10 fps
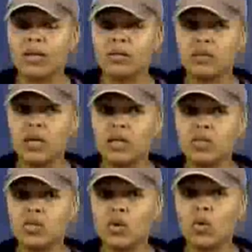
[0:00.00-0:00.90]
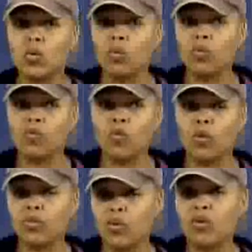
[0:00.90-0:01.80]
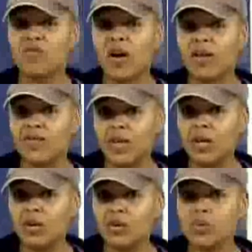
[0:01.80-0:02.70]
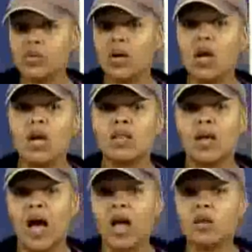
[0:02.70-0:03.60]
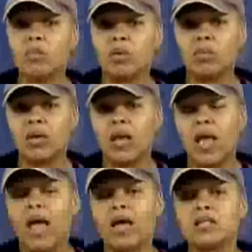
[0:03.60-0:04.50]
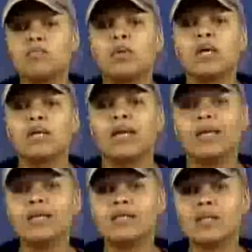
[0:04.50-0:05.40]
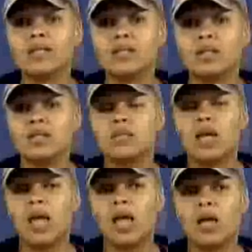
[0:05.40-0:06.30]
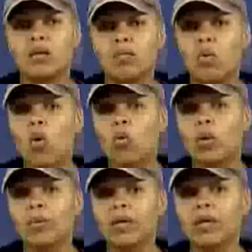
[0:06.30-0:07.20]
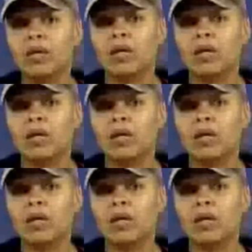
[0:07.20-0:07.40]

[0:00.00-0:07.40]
And so for 35 years, the Hyde Amendment has been in existence, and poor women